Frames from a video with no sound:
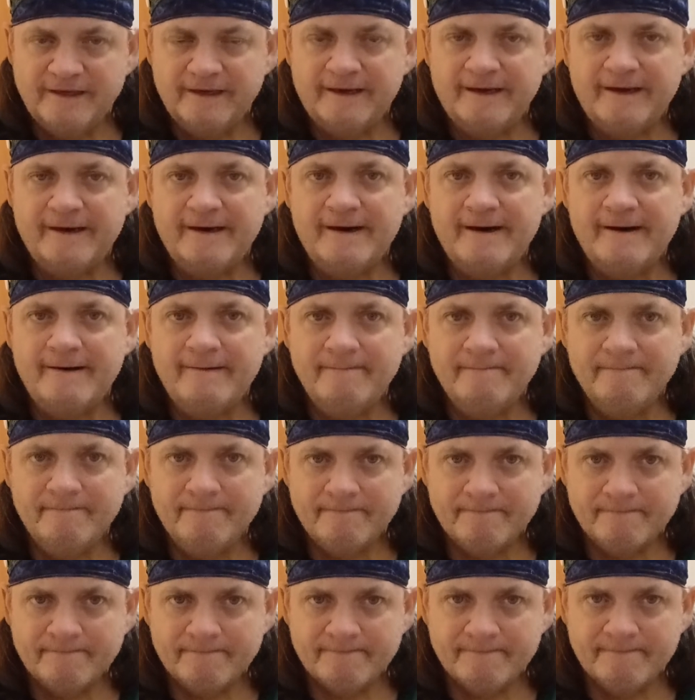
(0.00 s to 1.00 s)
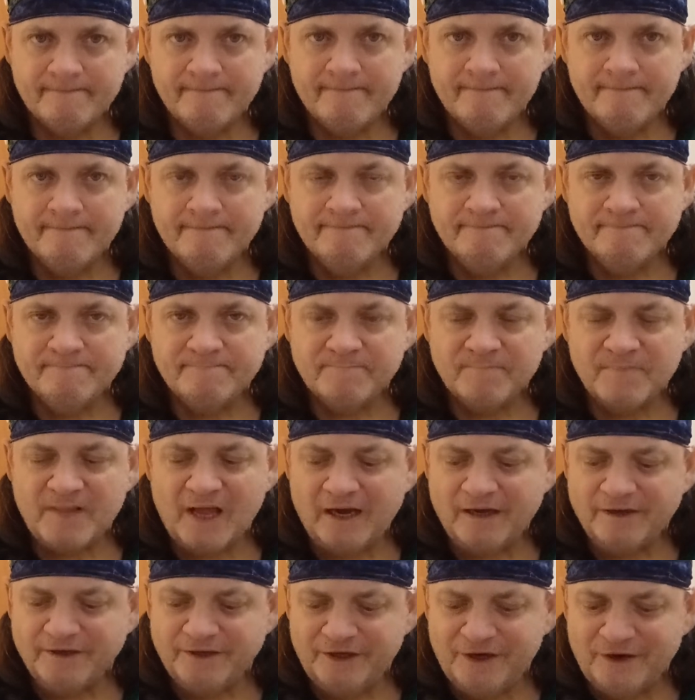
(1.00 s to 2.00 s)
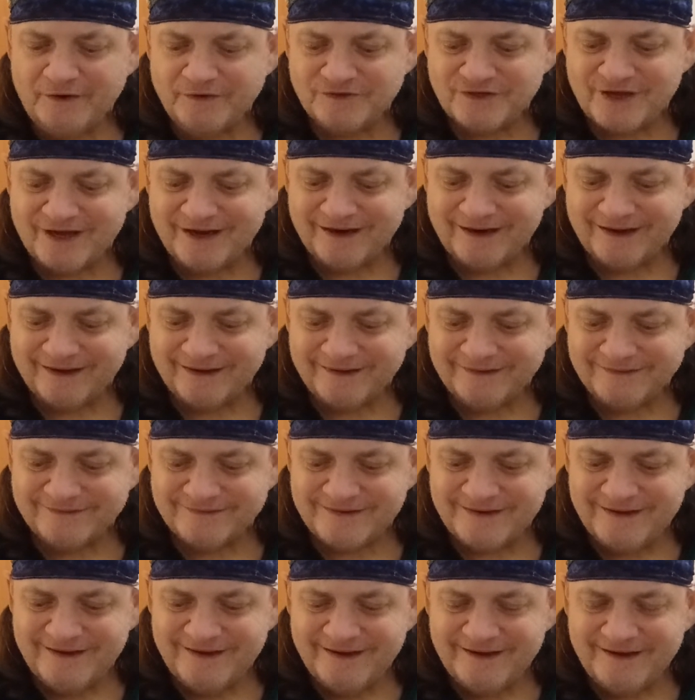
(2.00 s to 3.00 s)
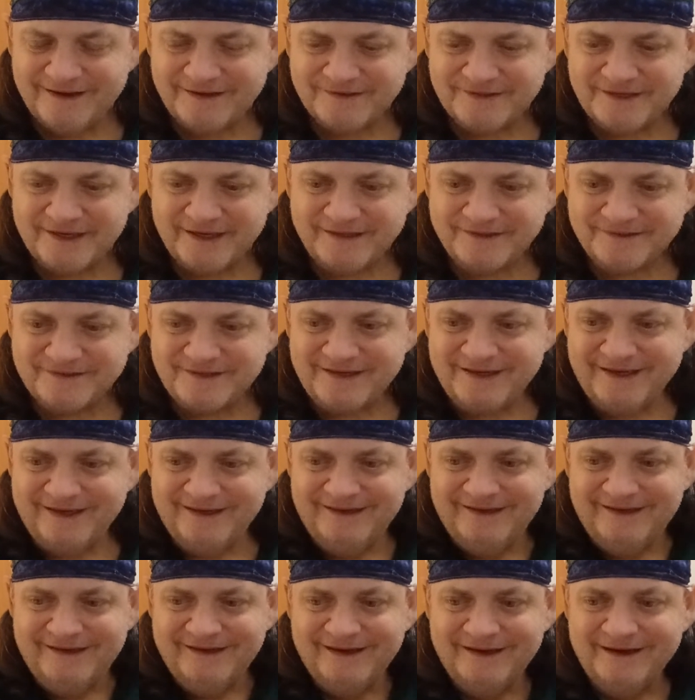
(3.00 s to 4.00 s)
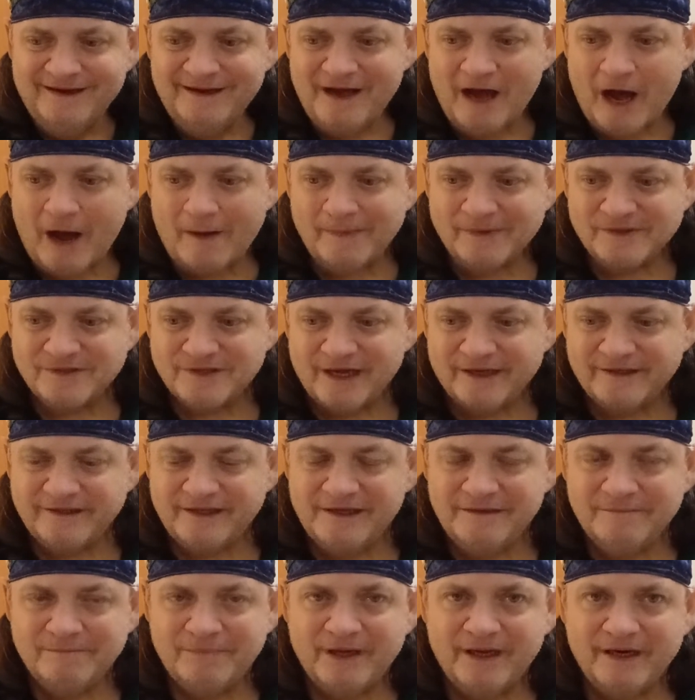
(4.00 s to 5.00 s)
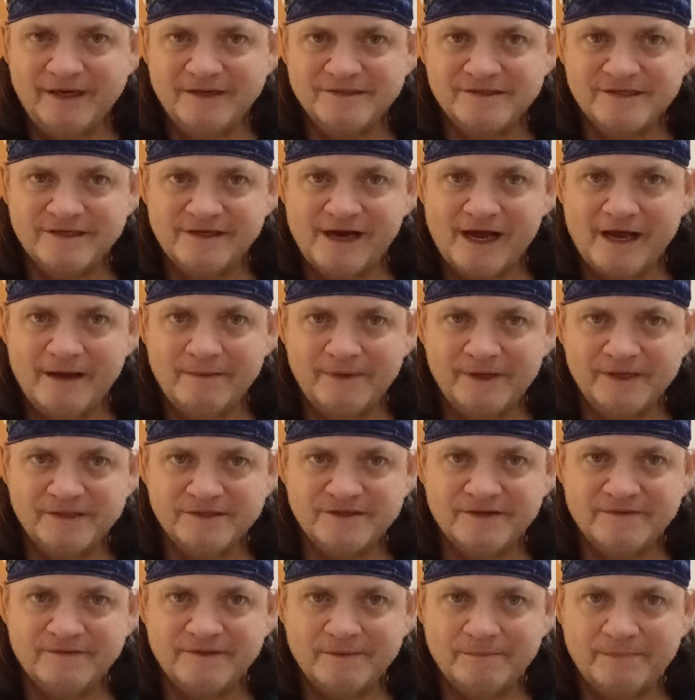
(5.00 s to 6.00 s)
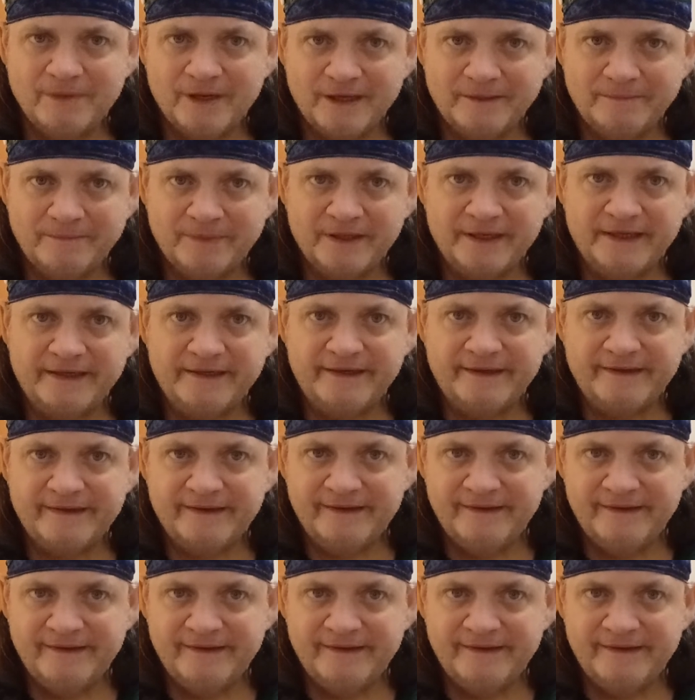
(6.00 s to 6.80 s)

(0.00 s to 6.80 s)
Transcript: It's kind of like it's almost like the impedance and ambience of the putt-putt